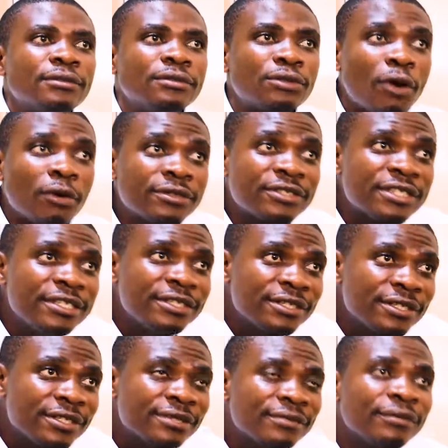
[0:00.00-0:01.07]

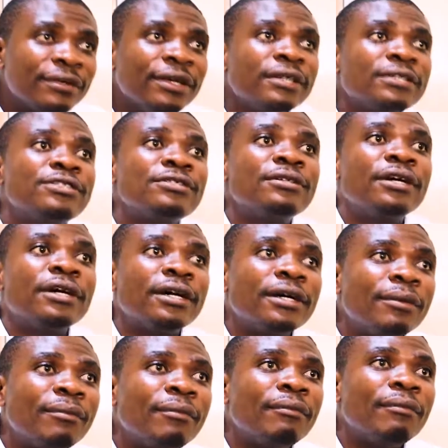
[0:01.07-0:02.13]
toxins,
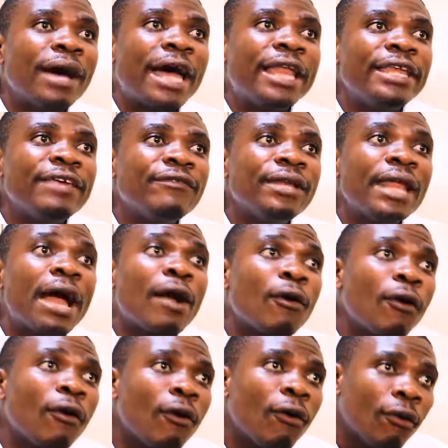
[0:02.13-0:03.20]
and even
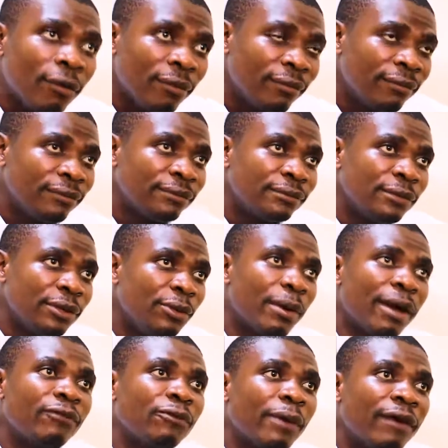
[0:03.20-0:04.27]
alcohol. You
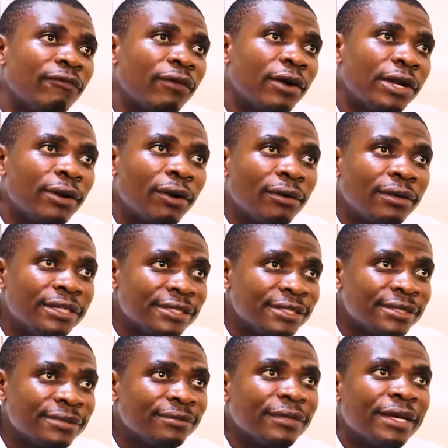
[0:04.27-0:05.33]
have to avoid all
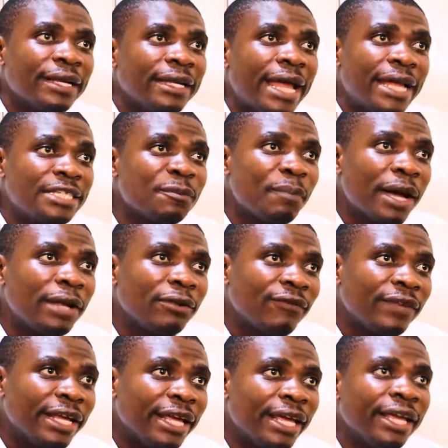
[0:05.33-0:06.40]
this. That is part of
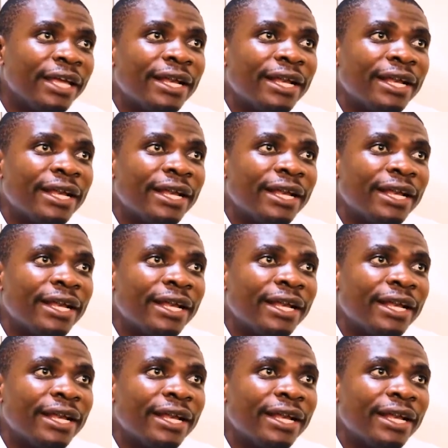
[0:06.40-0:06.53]
the